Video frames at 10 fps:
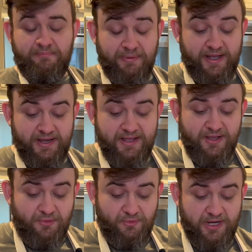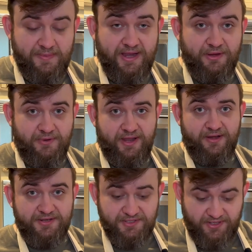But we're going to make it right
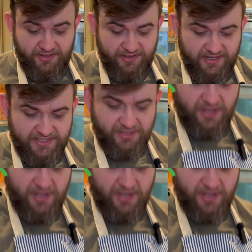here. So here it is.